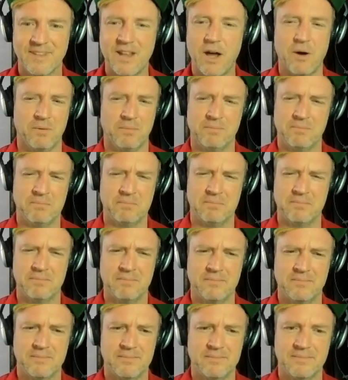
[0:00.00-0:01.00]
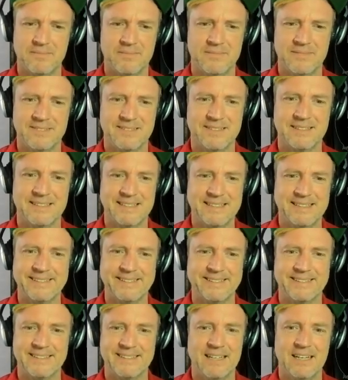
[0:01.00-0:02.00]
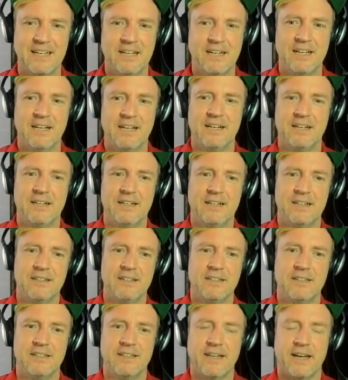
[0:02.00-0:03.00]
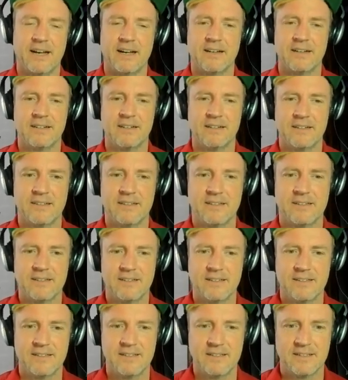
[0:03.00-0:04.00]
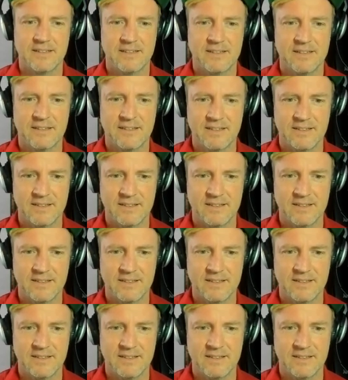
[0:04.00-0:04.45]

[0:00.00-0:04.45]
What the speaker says: This person isn't speaking.